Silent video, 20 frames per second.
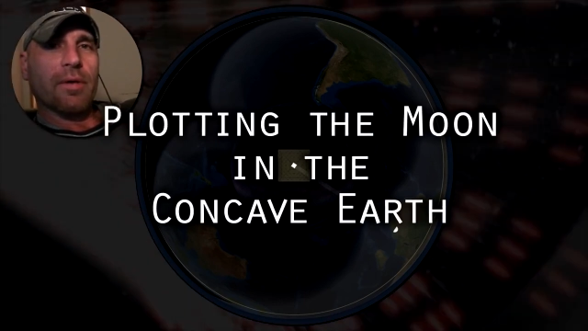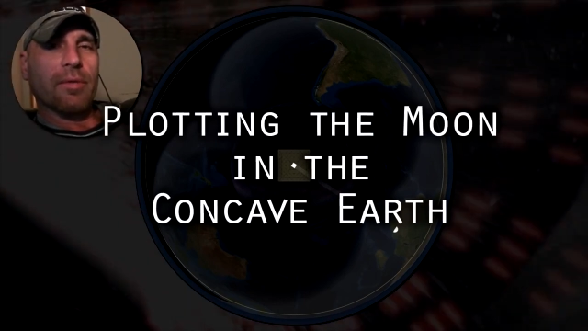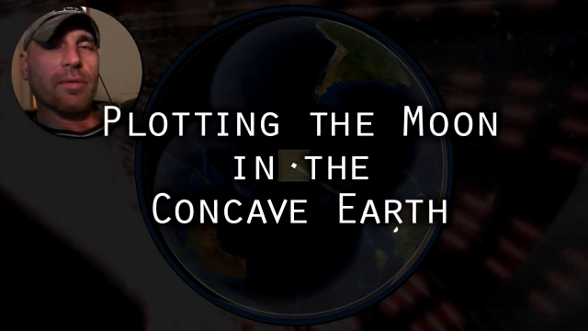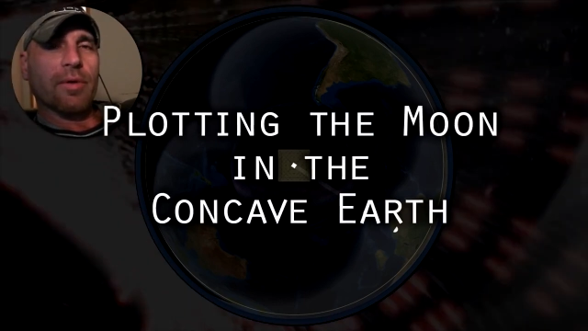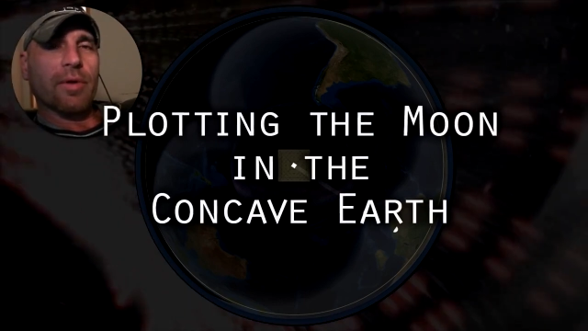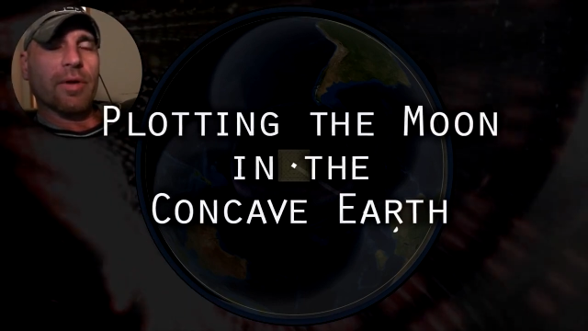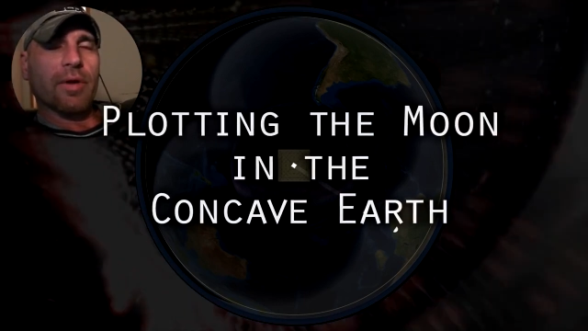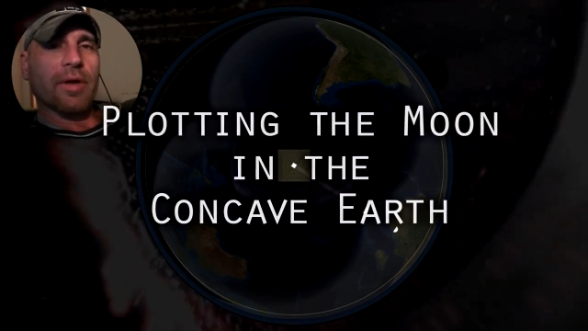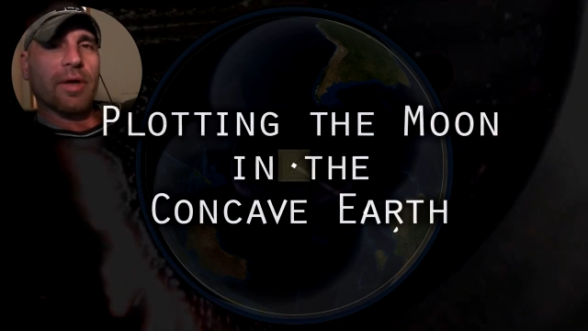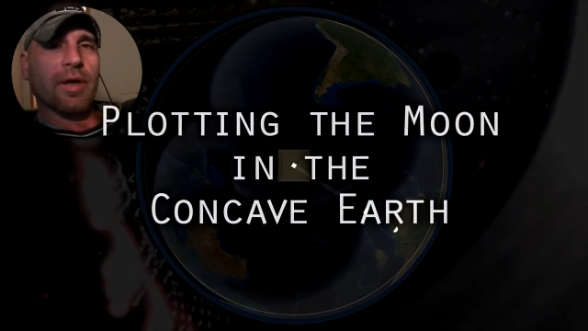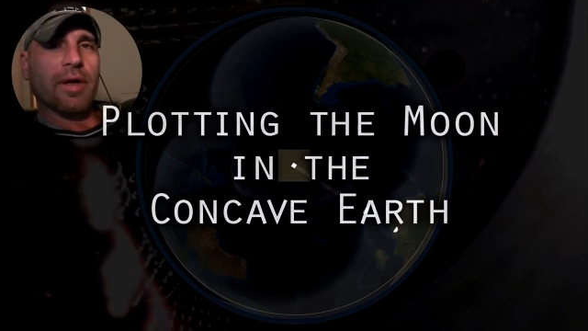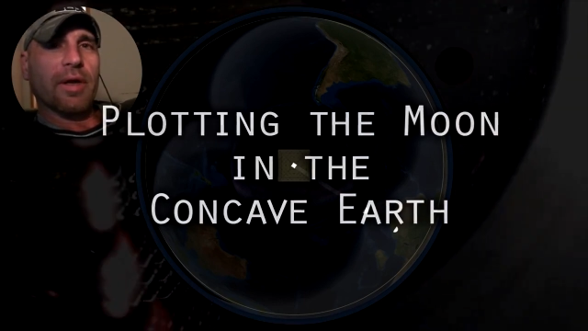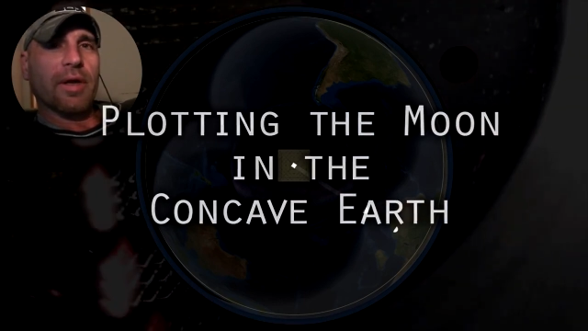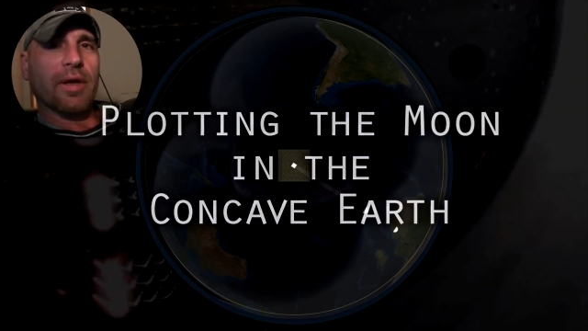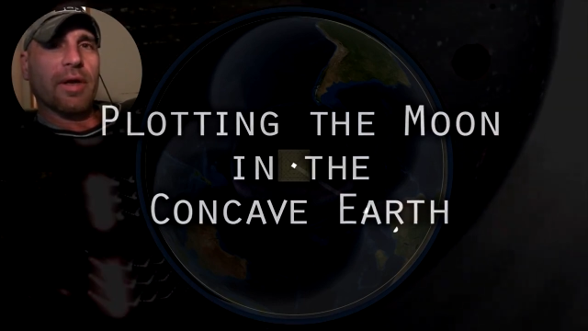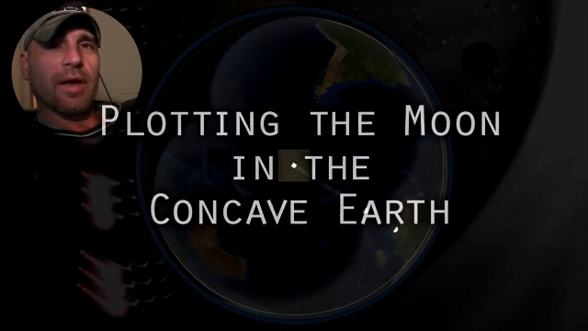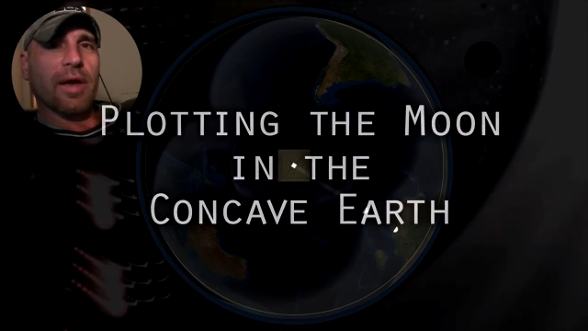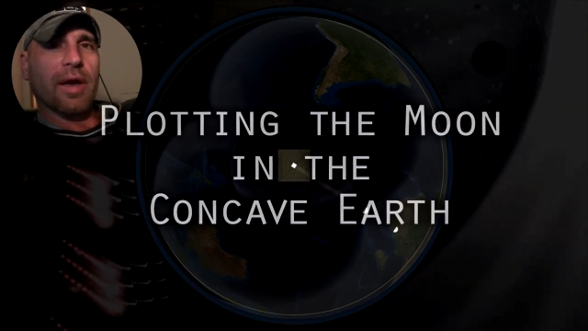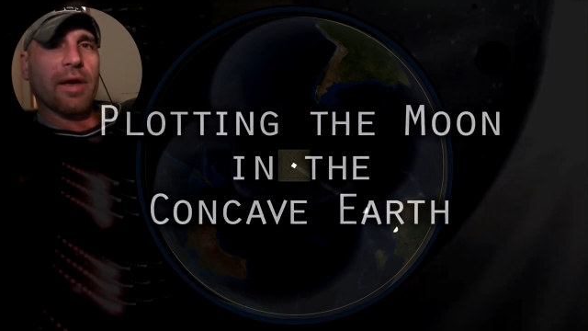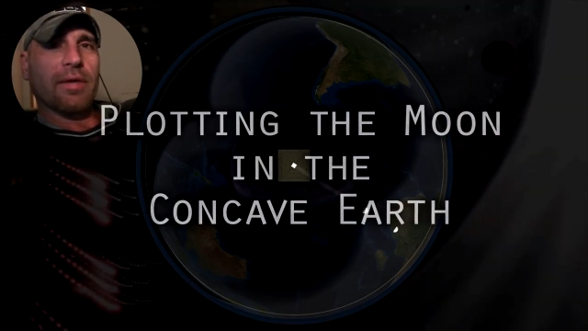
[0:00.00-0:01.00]
We're
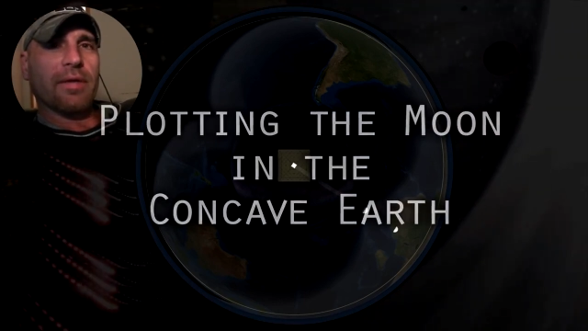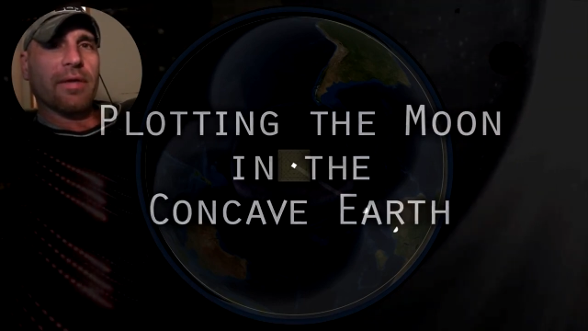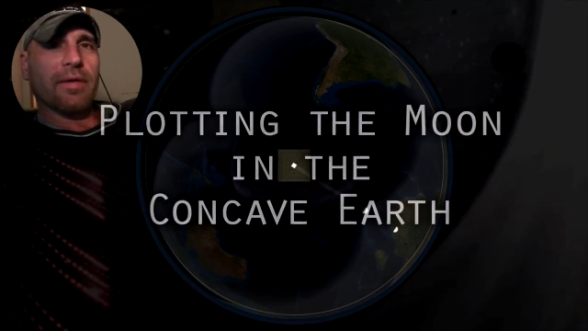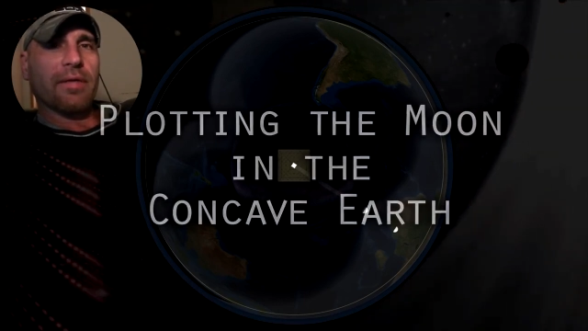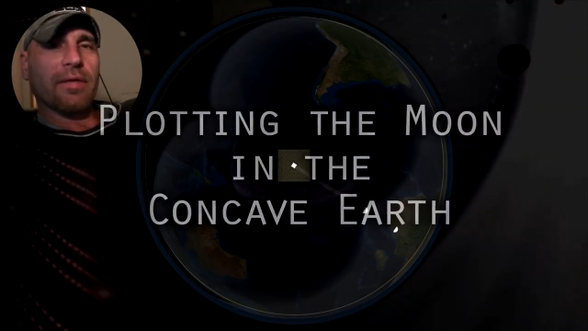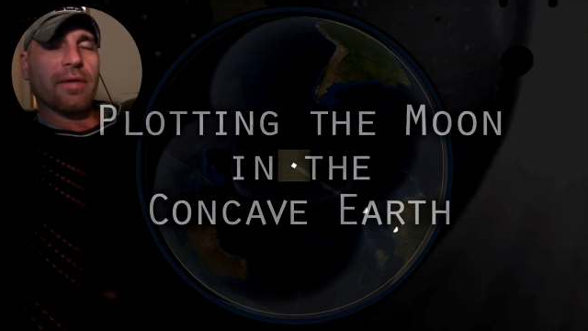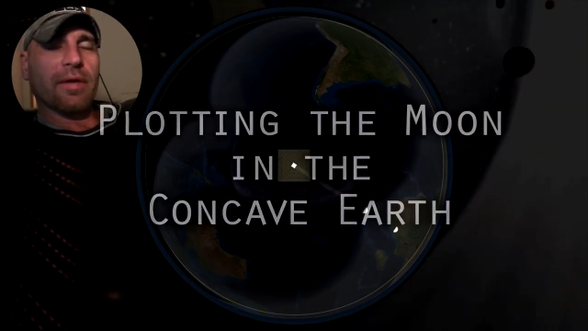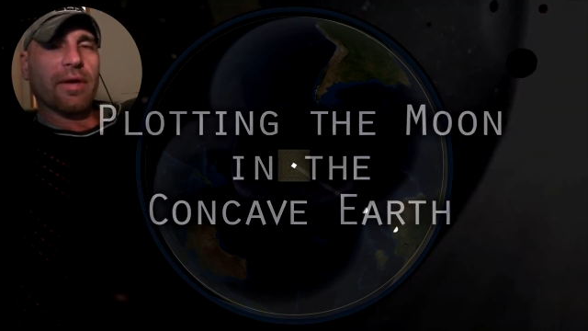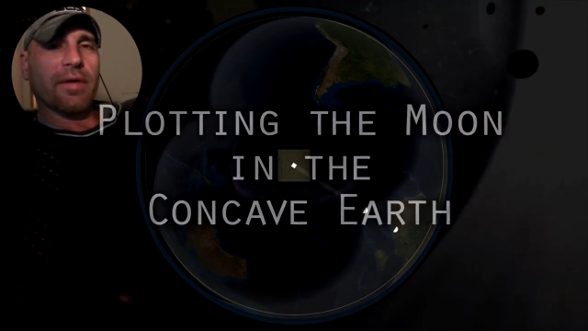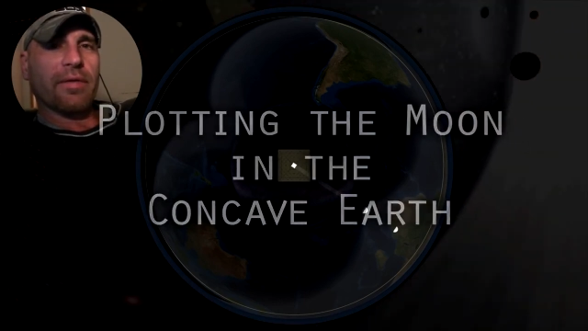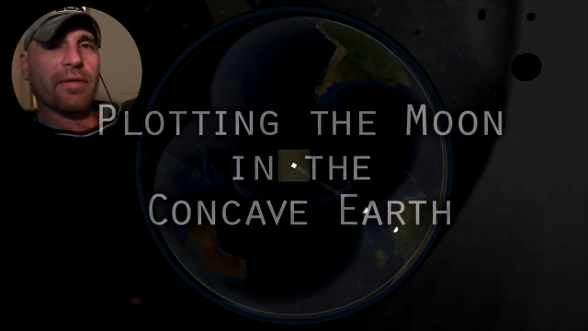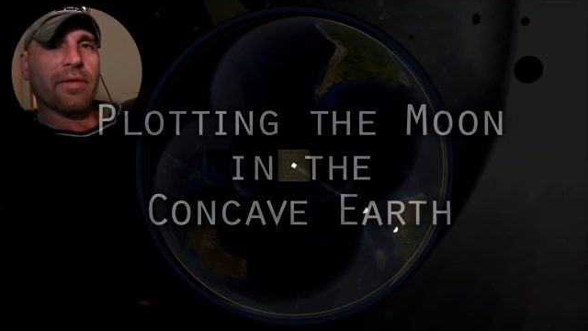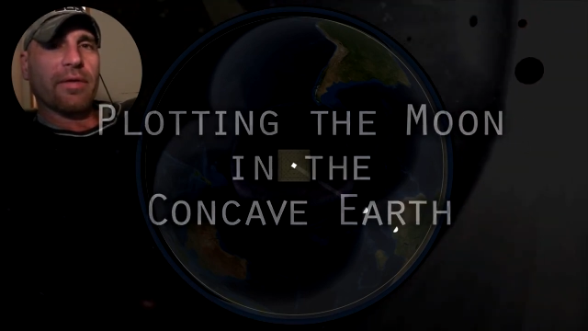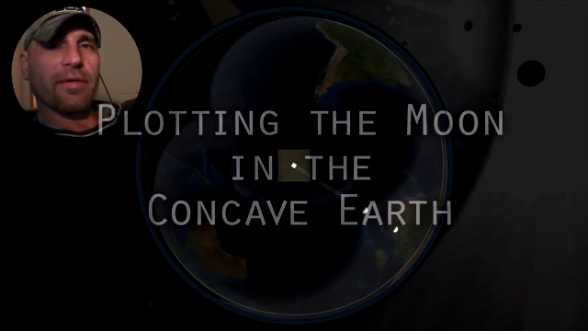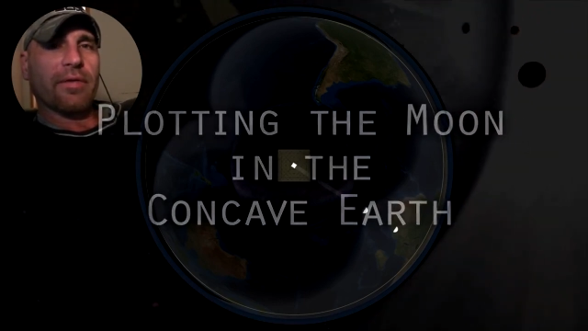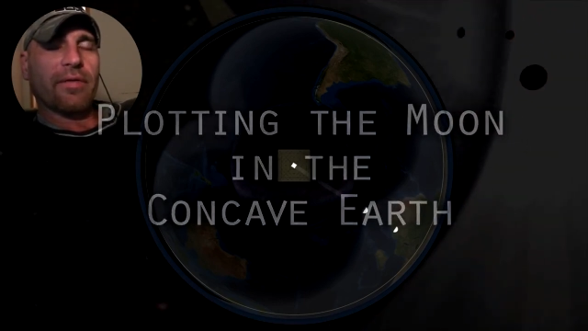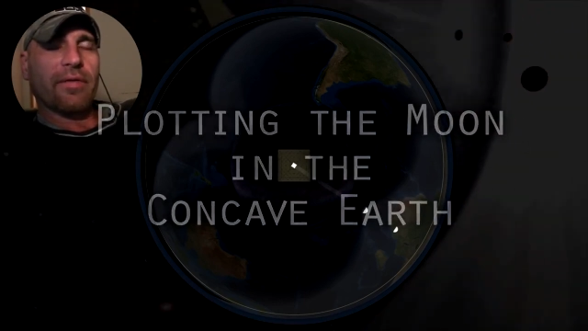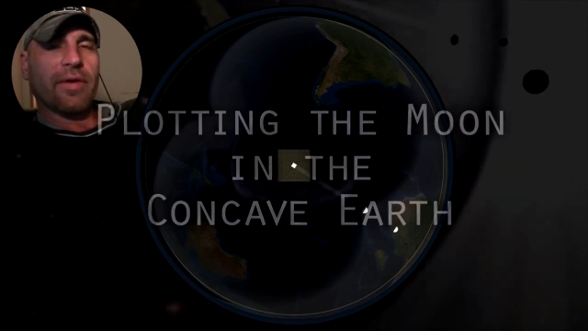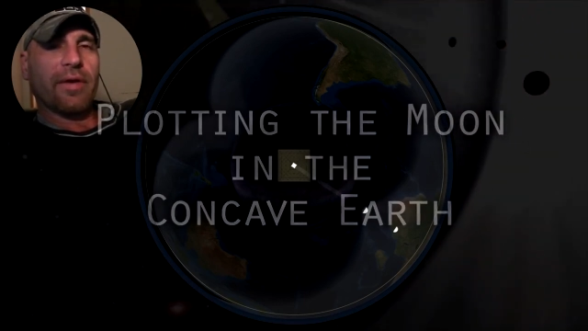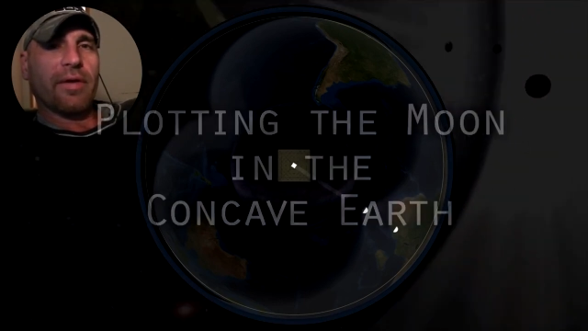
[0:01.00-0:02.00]
looking at the celestial
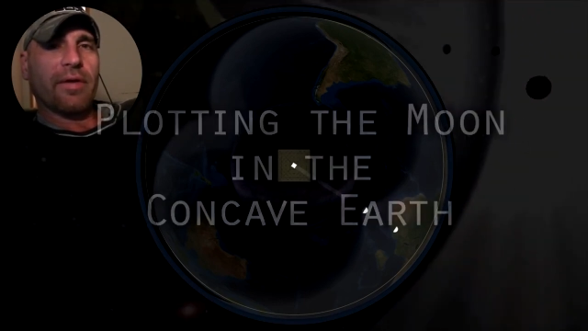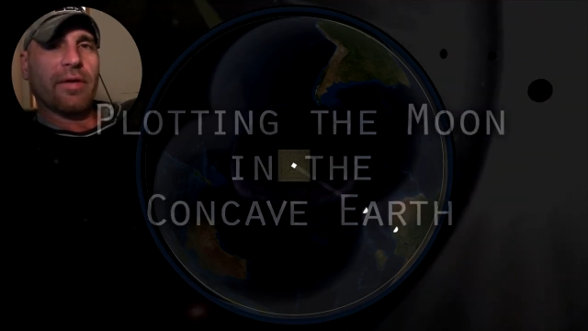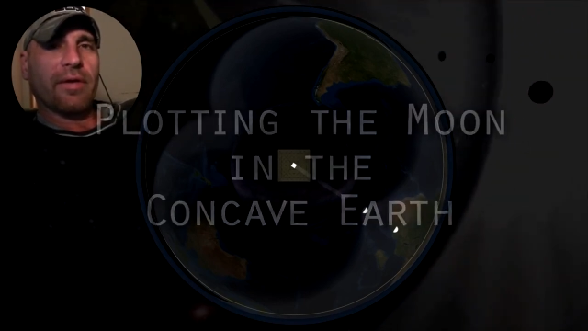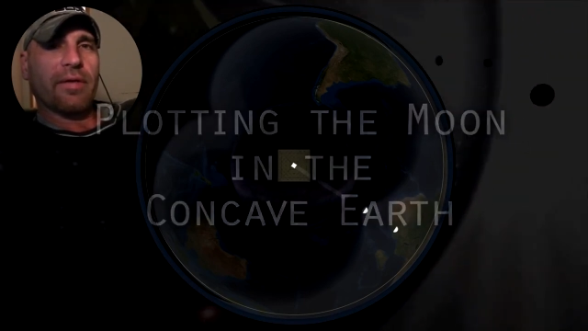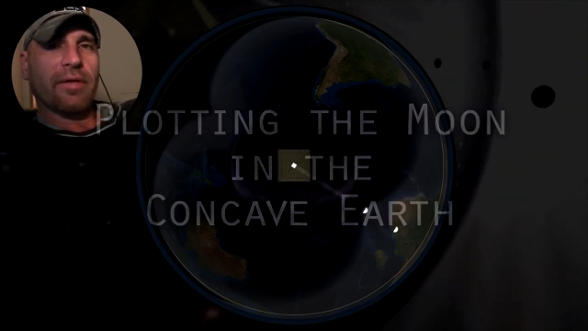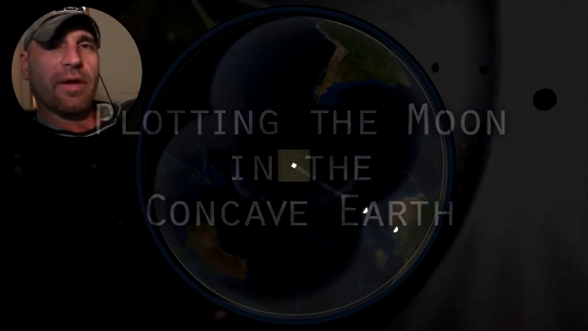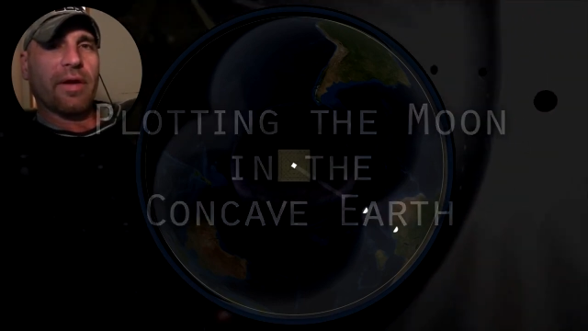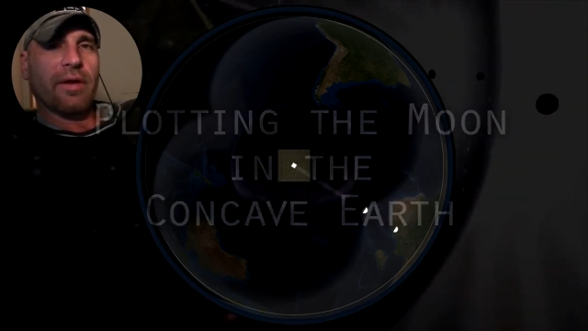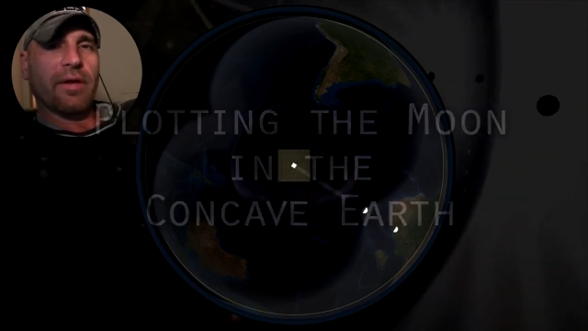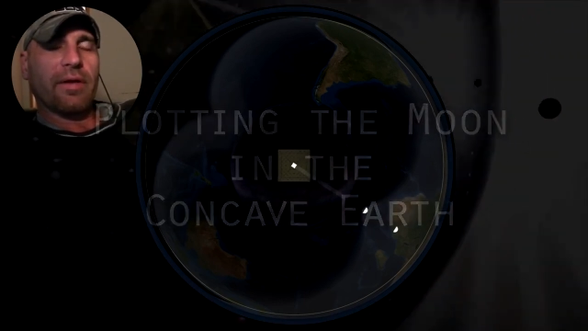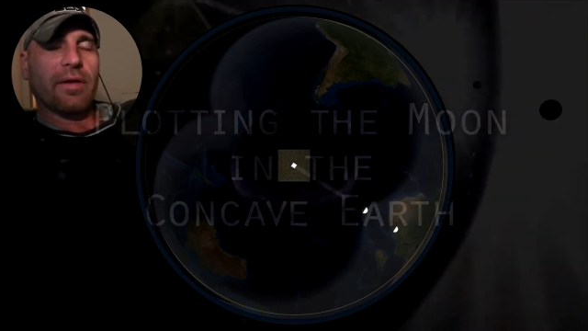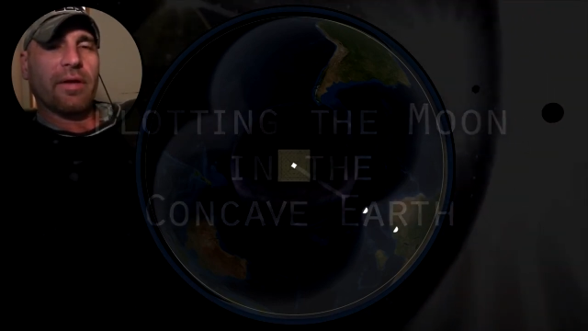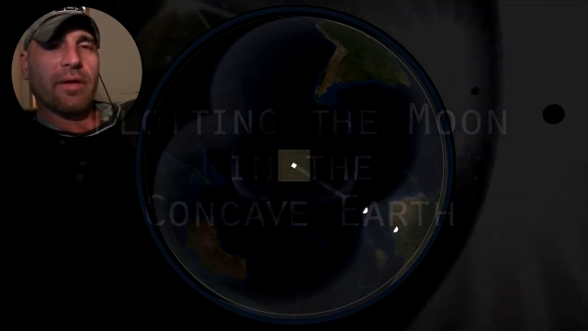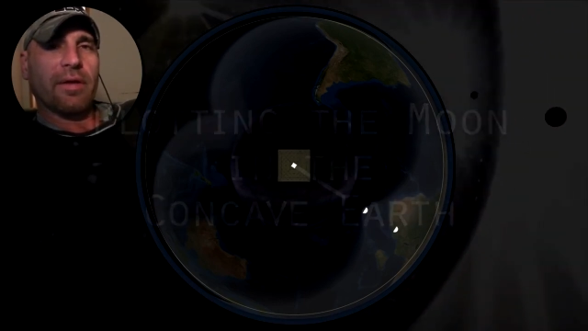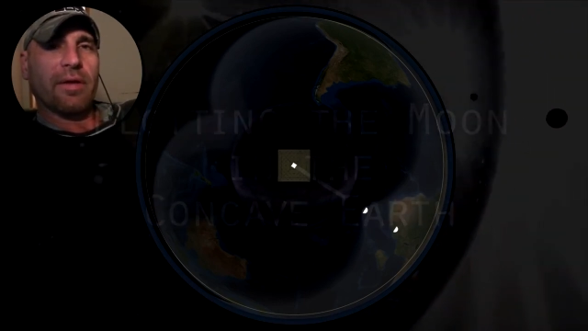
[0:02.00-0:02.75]
sphere in the center,